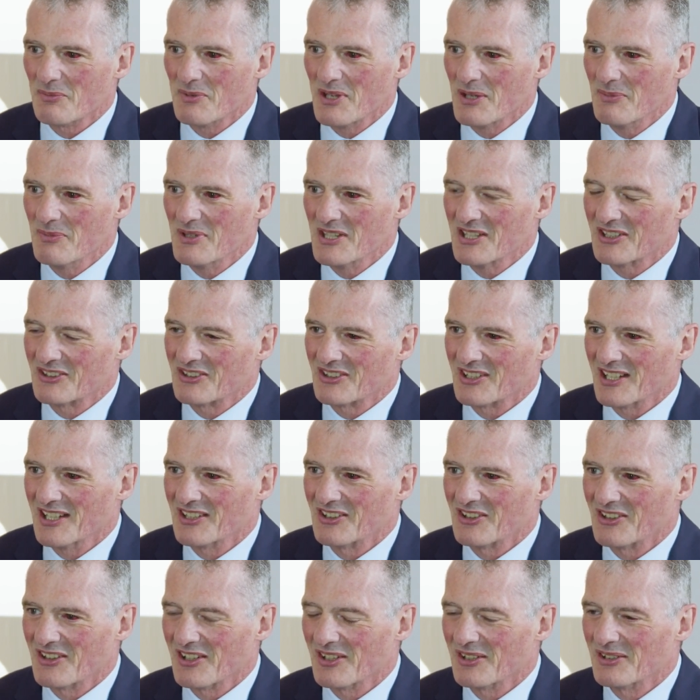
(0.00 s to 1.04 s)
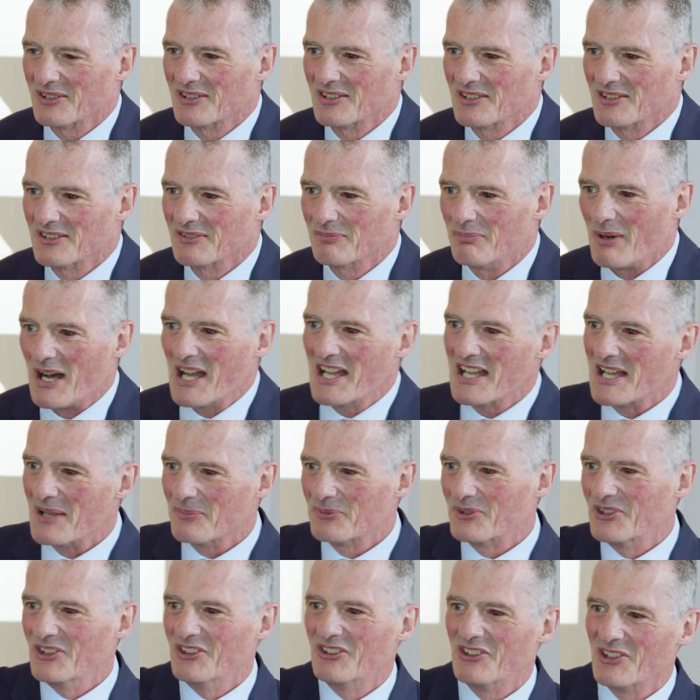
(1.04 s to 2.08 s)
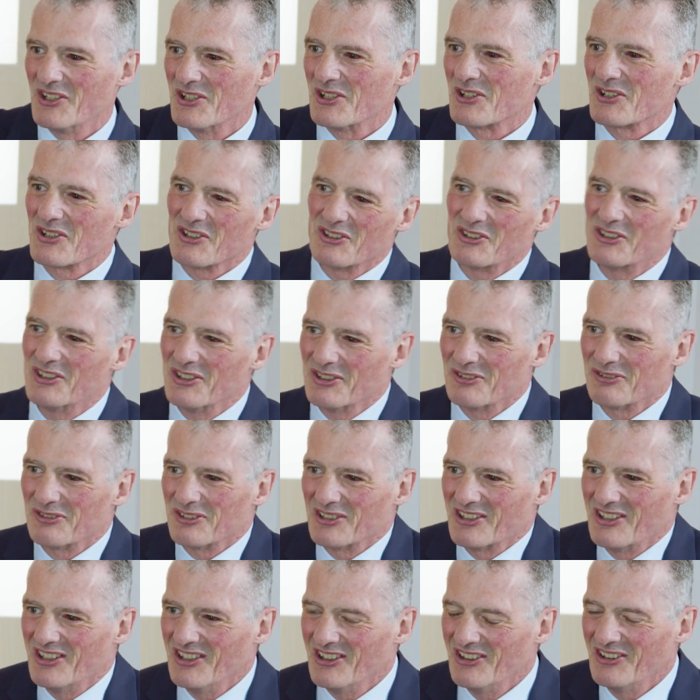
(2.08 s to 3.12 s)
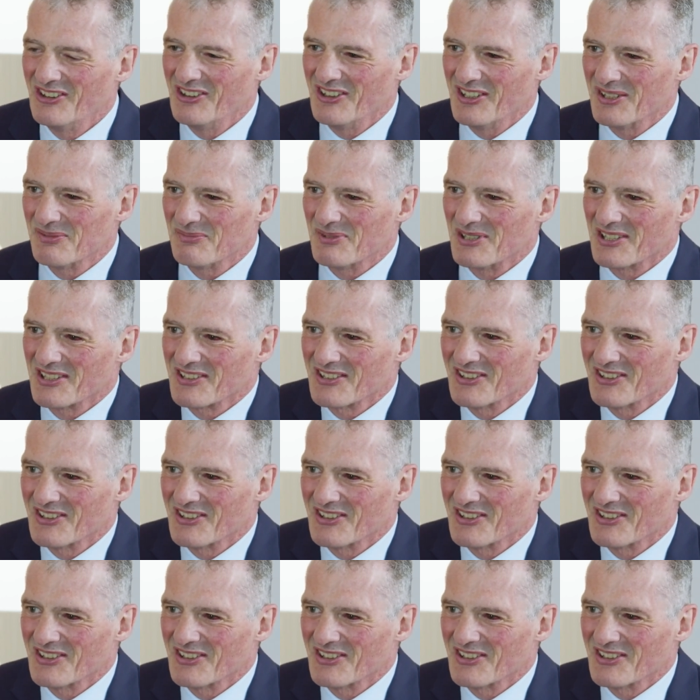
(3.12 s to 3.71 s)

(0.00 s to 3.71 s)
Maybe it's the biopsies that aren't as good for TCMR,